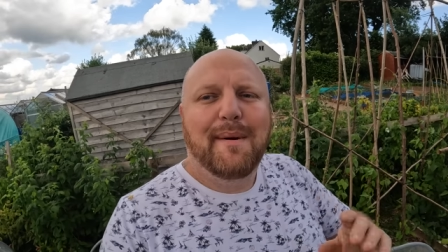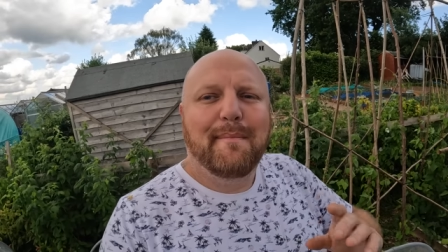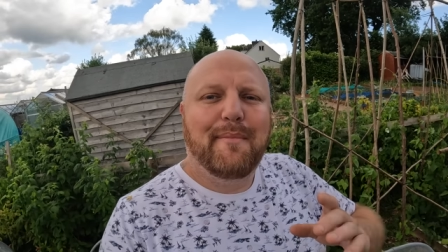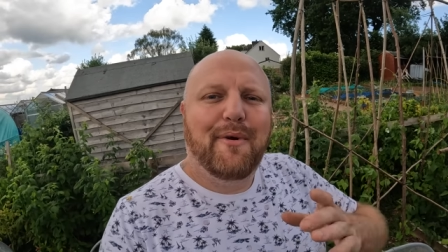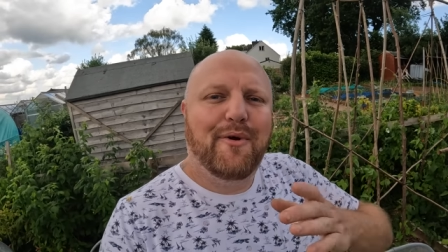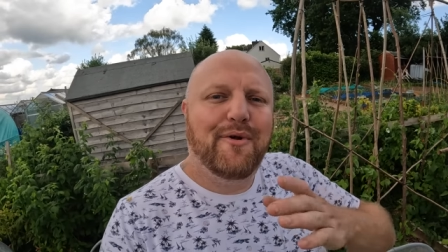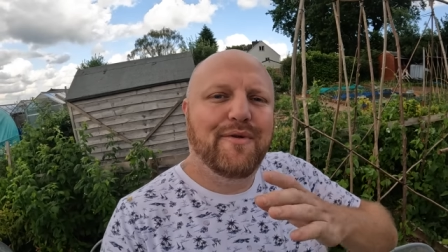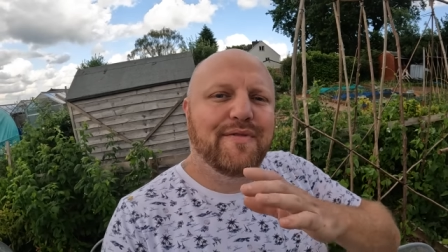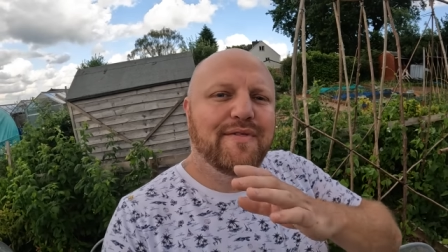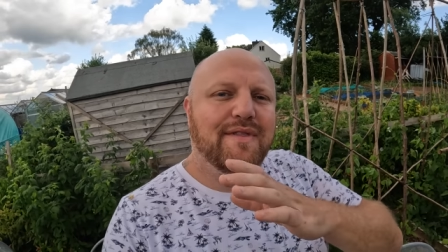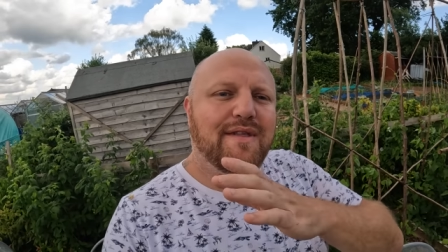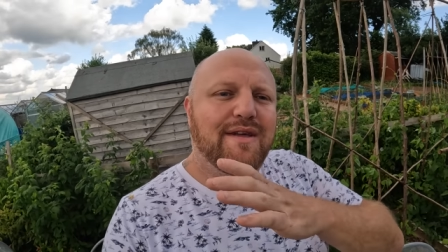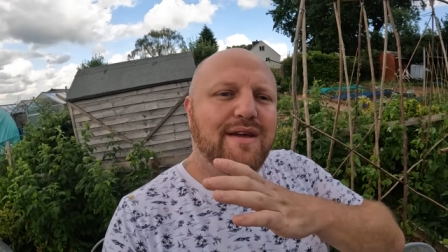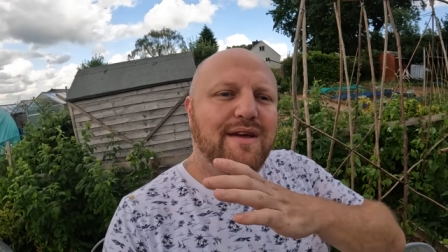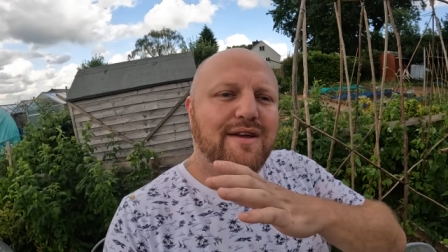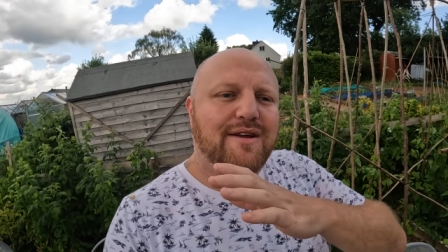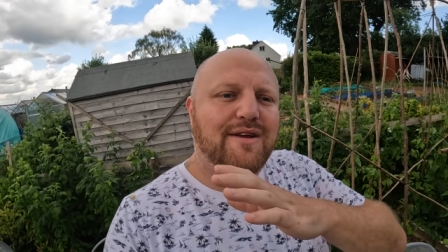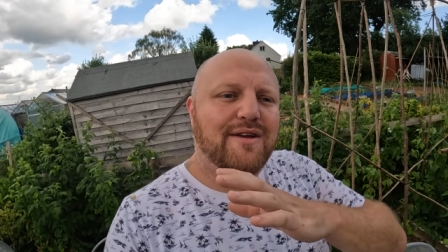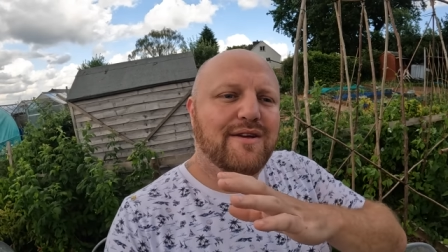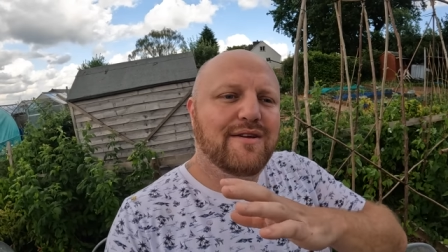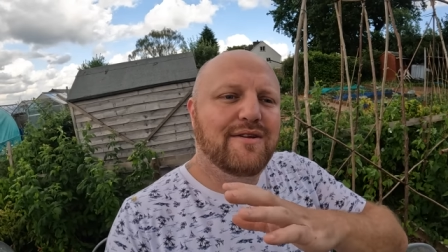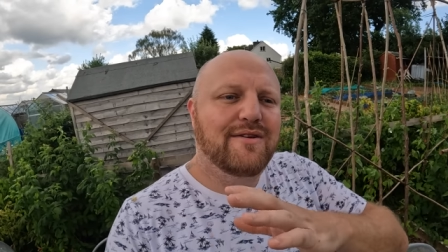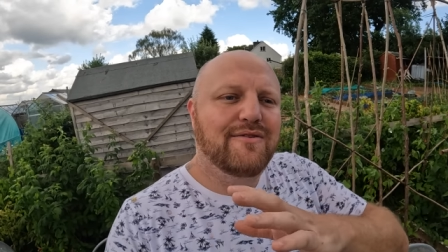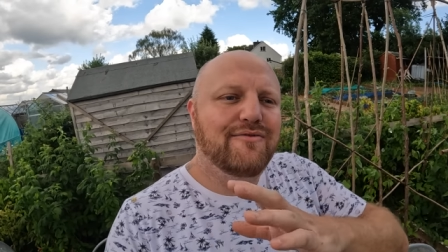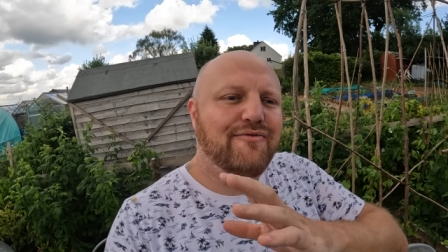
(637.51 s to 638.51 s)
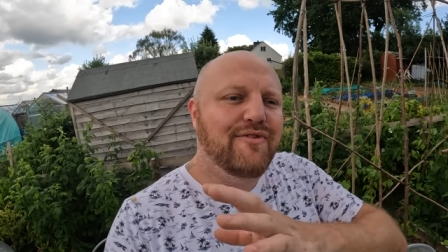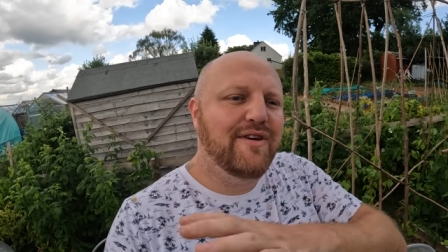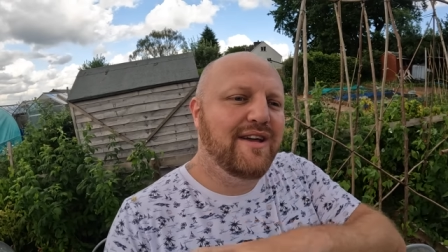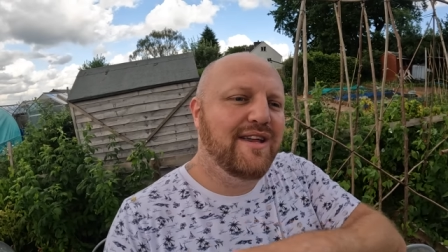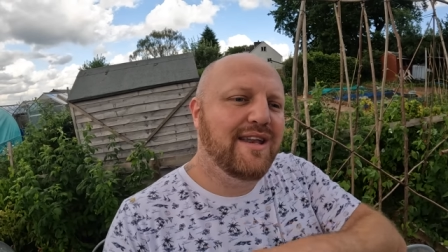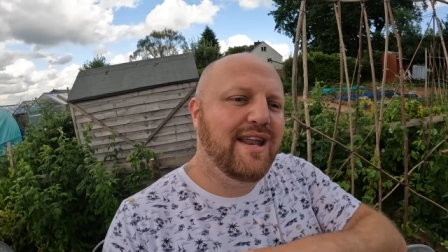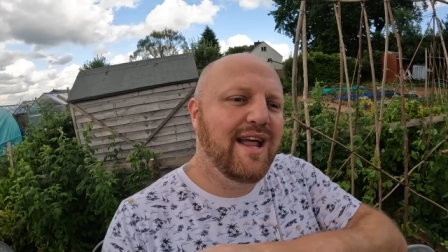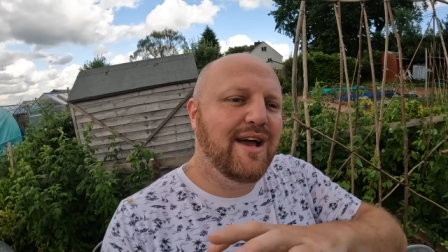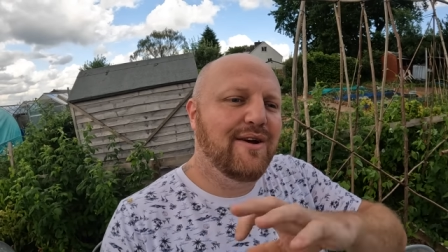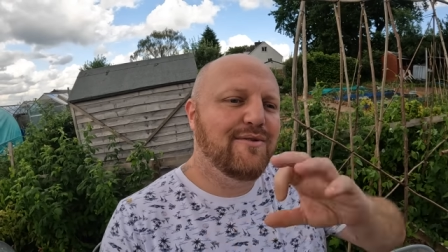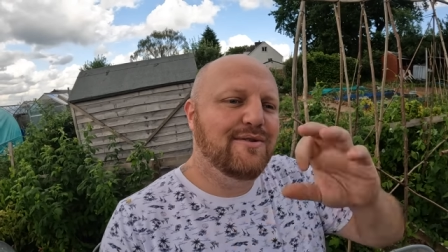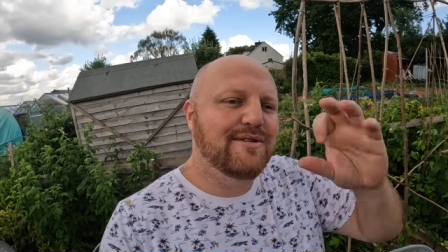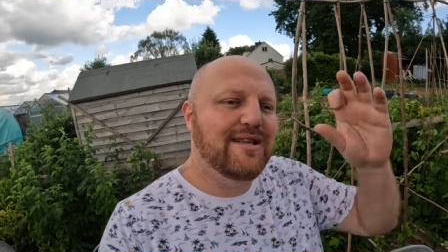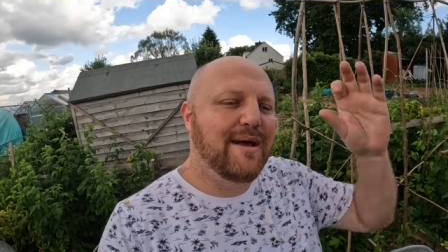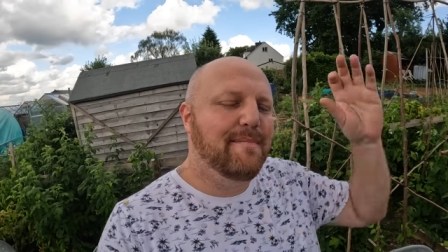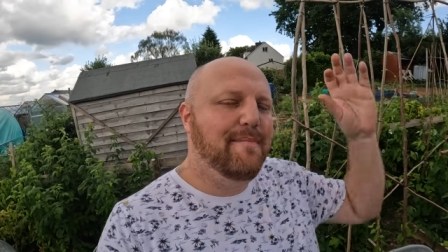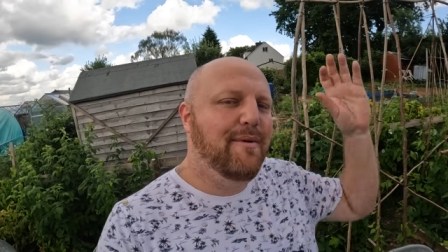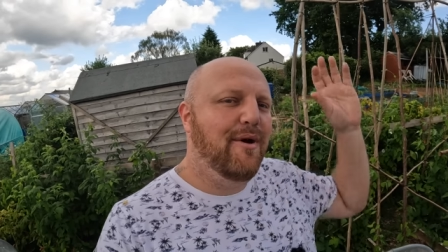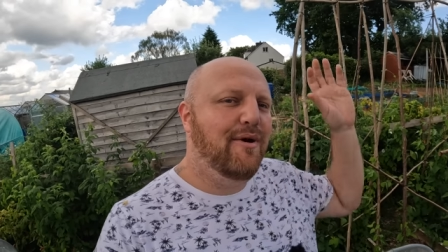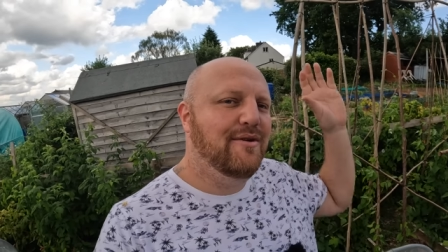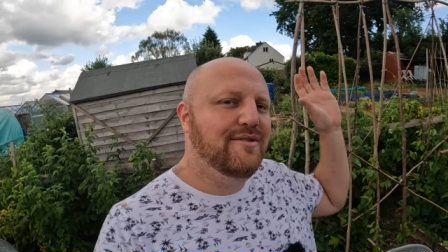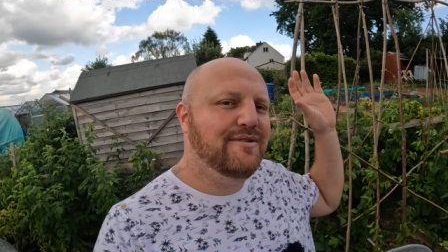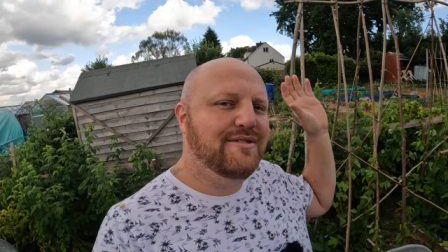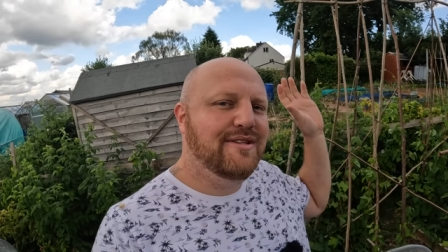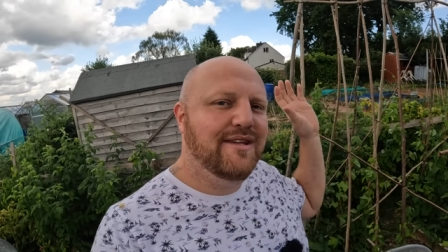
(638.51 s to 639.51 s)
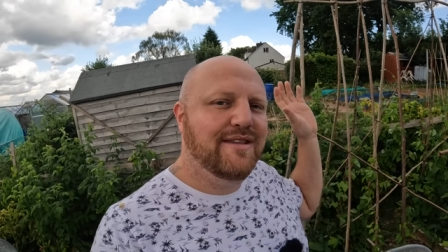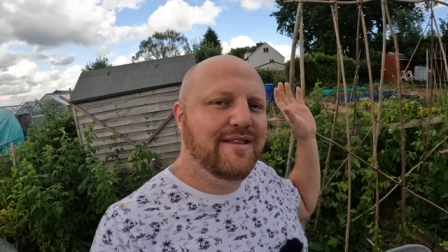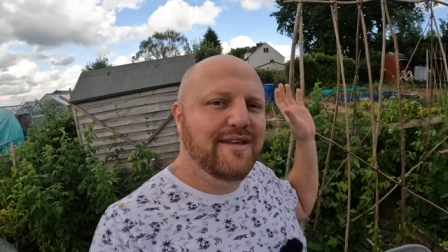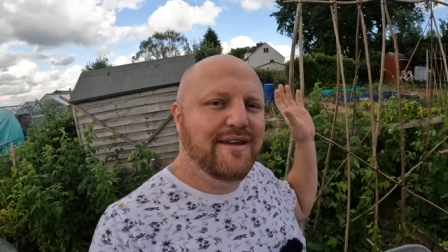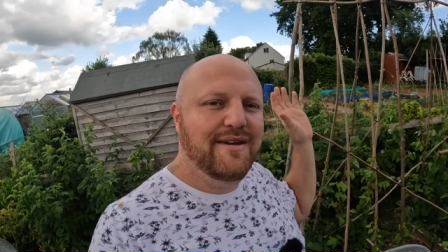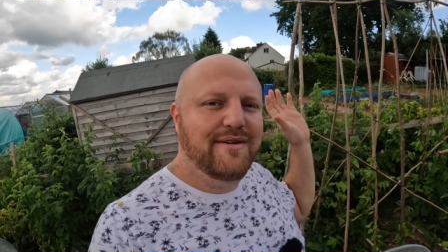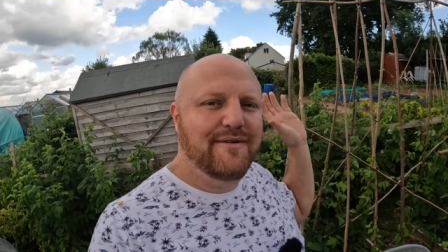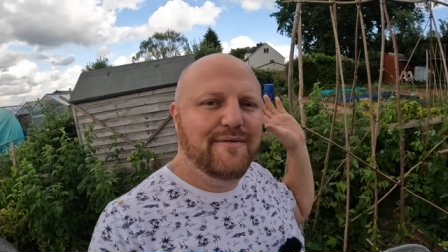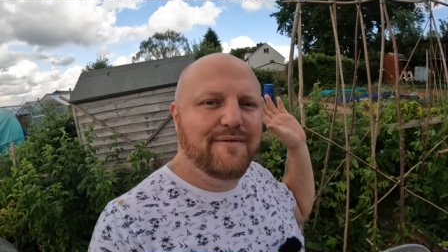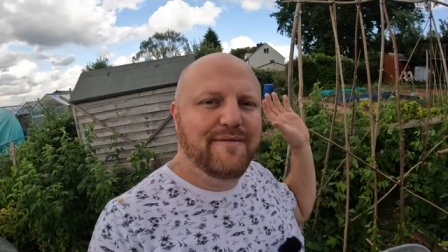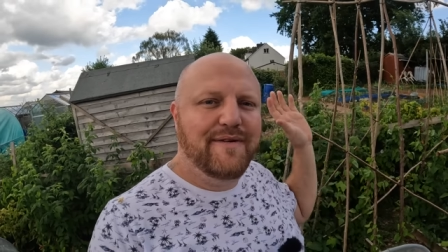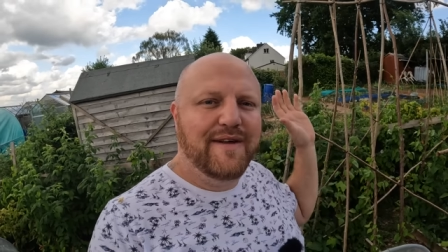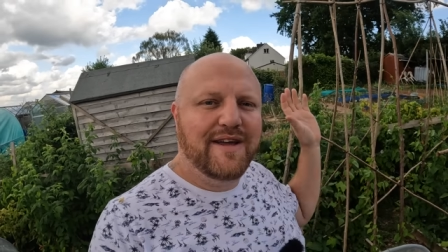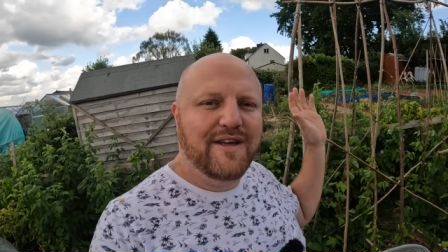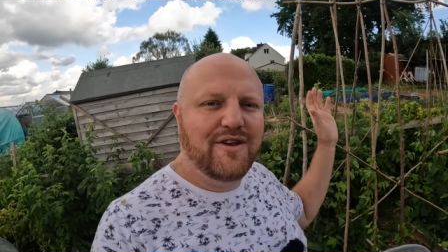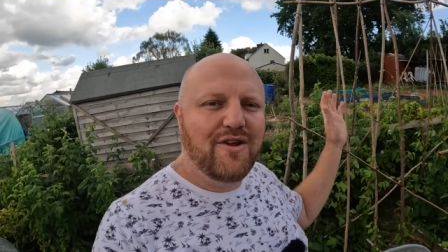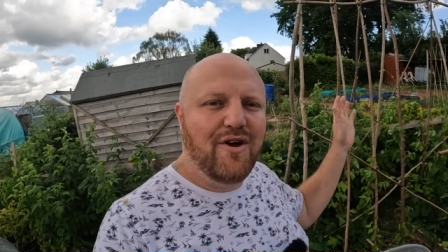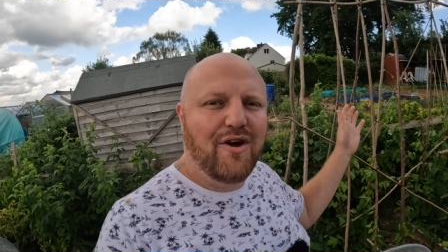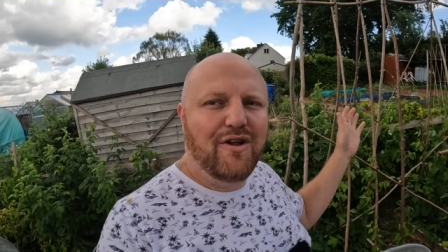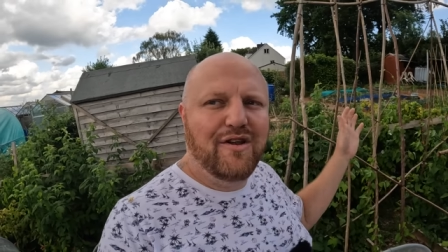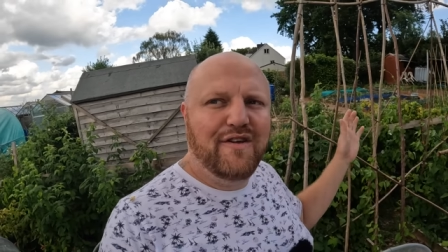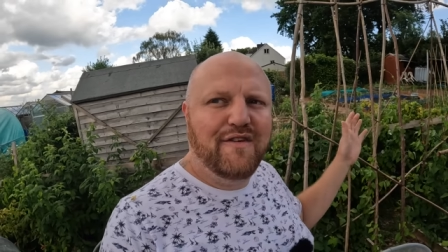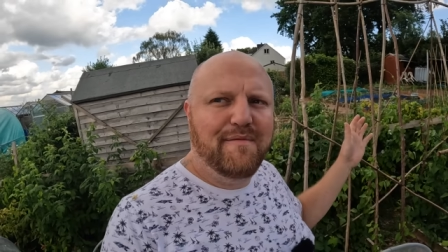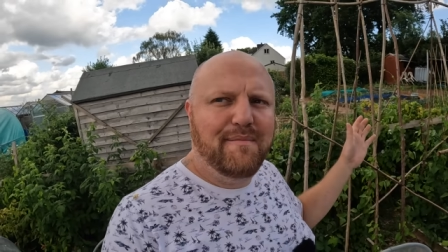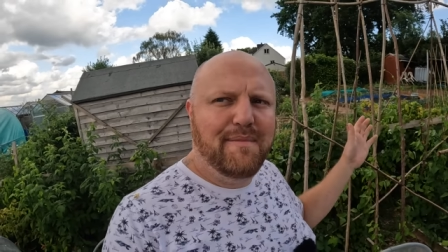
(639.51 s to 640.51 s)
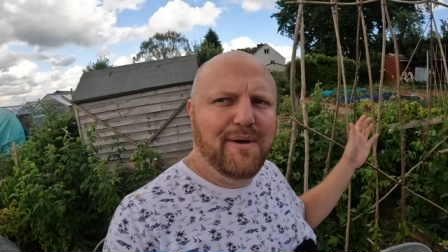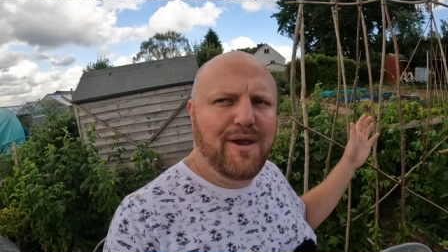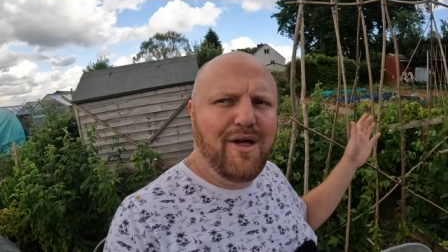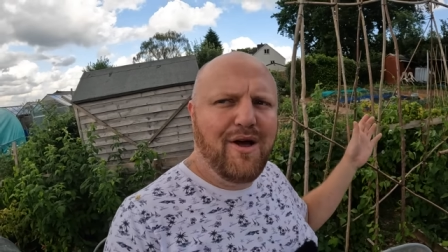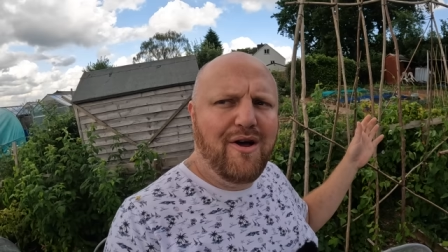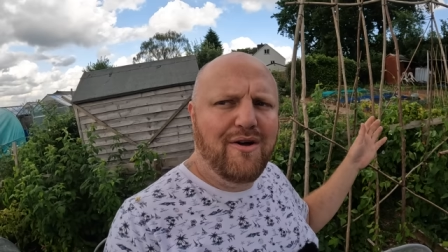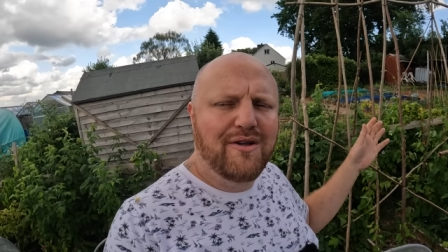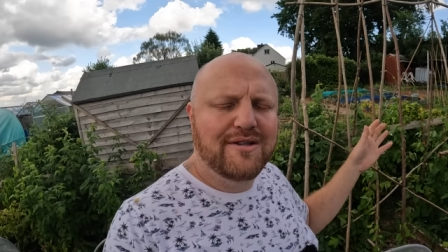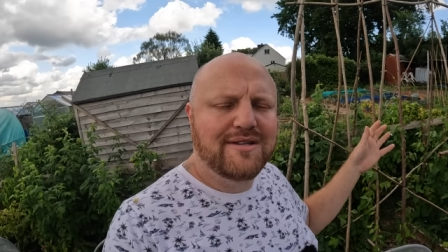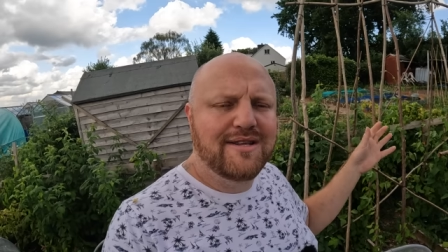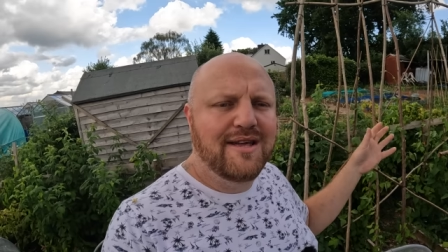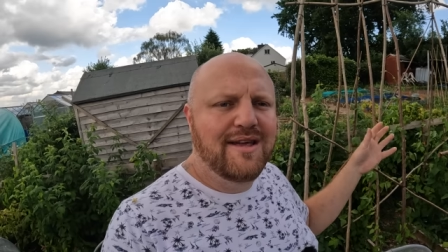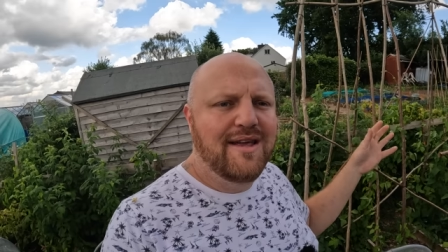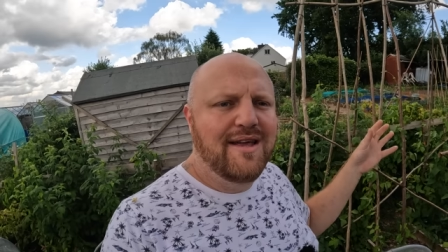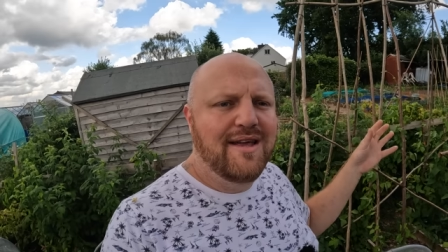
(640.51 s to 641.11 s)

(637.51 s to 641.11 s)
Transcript: putting the greenhouse up onto the fig and olive plot,